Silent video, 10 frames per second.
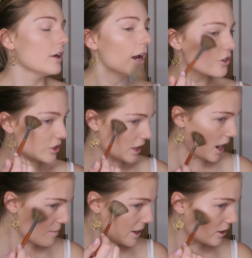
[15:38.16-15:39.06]
Actually,
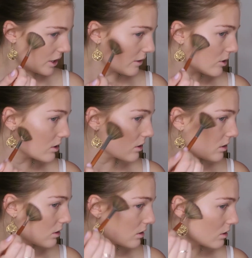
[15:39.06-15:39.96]
I might not
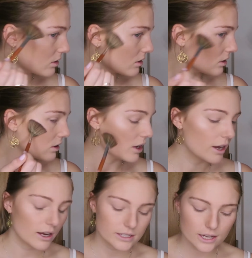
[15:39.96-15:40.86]
even,
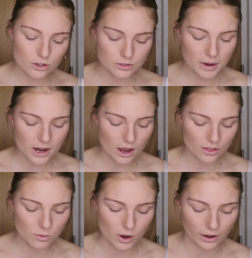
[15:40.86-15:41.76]
because I use my
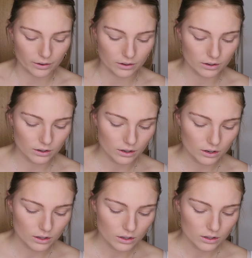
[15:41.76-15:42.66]
other one
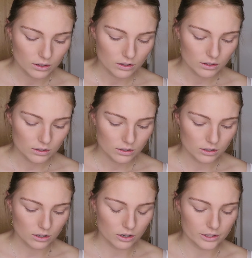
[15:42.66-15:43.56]

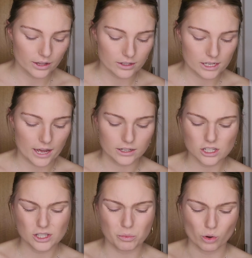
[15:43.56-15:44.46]
on the other side. It's
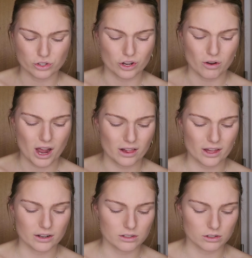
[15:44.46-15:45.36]
a sports girl
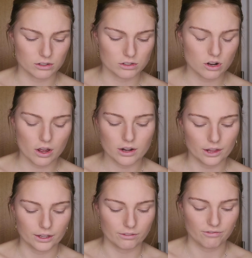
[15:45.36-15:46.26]
highlighter, so it's
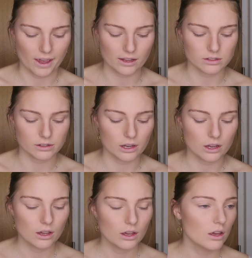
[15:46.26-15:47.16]
nothing
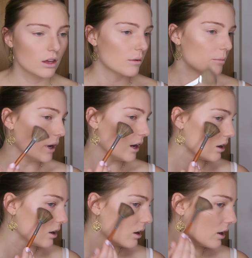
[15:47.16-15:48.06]
fancy,
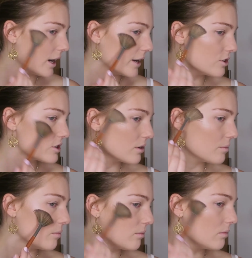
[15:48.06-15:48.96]
but I use
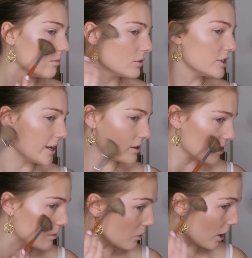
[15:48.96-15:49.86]
a
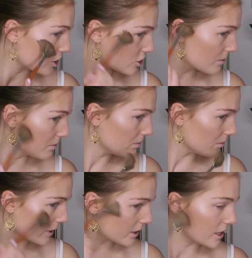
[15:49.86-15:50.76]
denser brush
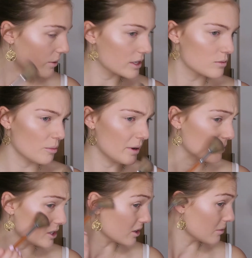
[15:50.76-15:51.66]
because that way it's more
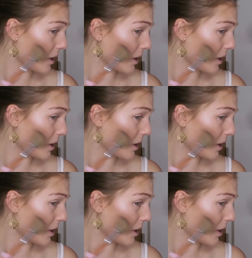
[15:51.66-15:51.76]
pigmented.